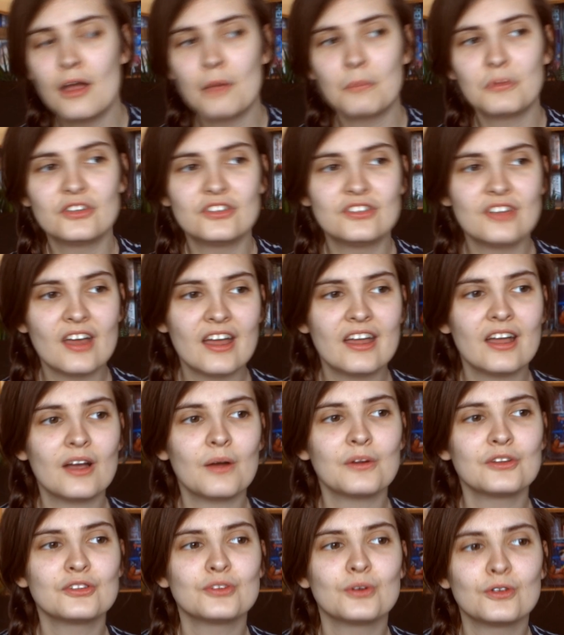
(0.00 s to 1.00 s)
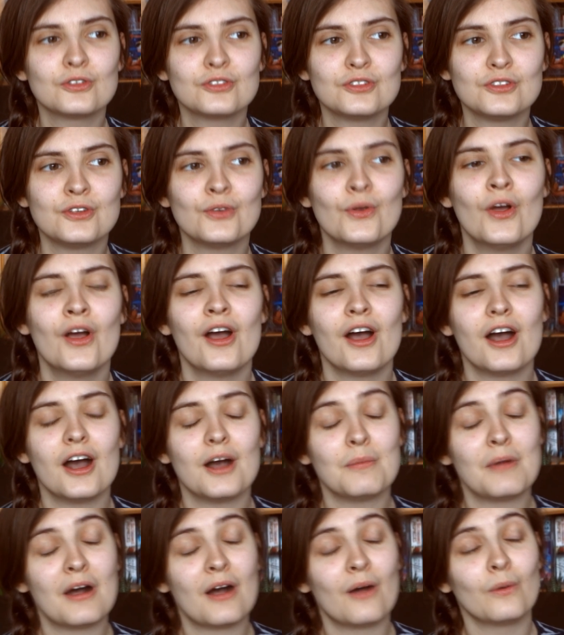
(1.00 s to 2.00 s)
But today I want to talk to you
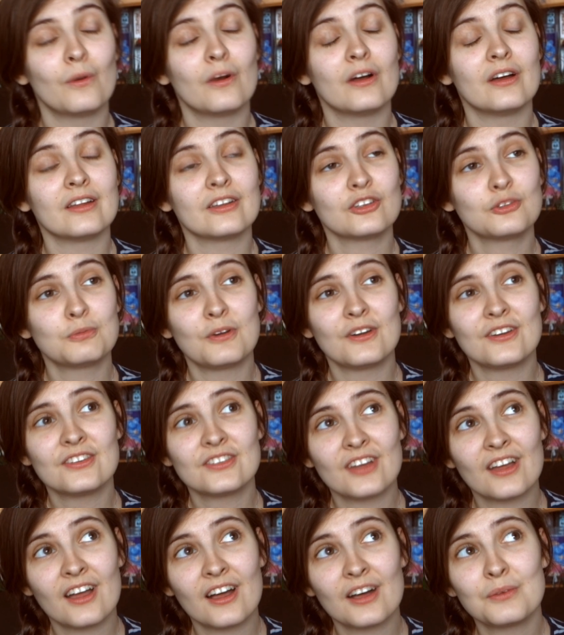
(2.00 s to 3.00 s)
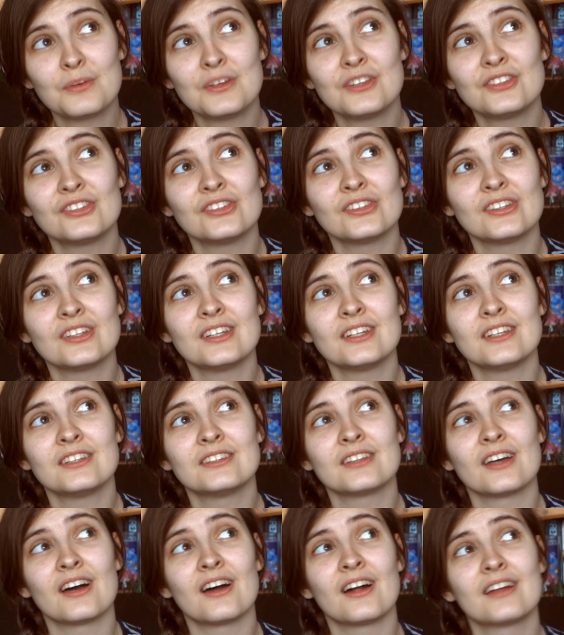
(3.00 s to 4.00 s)
about an experience I had recently
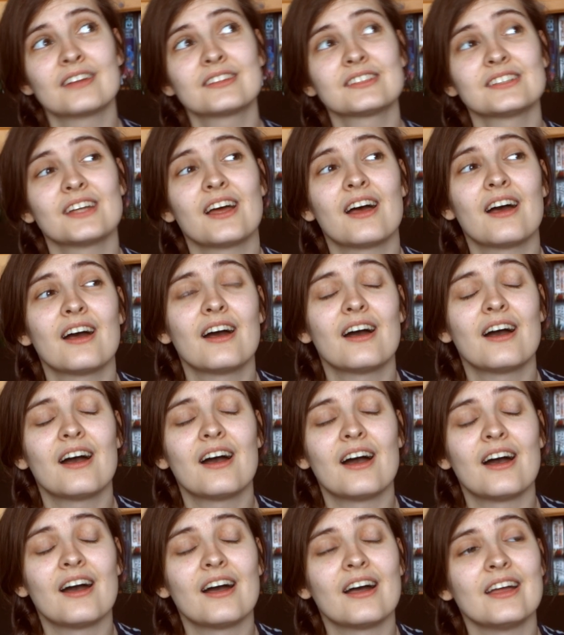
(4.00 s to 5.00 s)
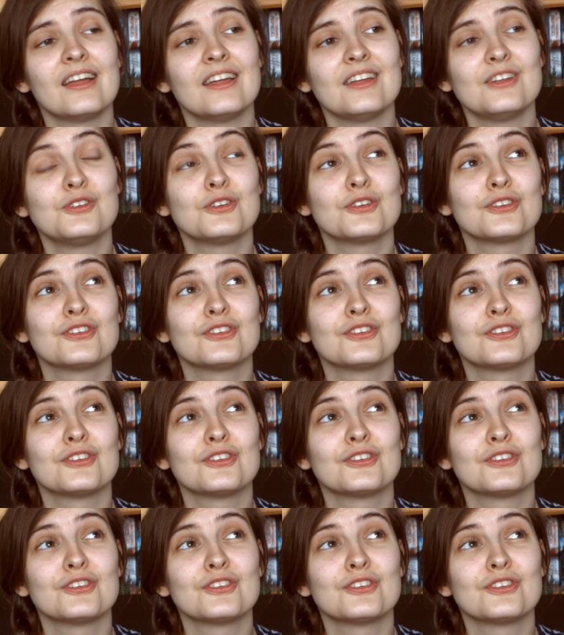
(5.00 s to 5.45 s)
that I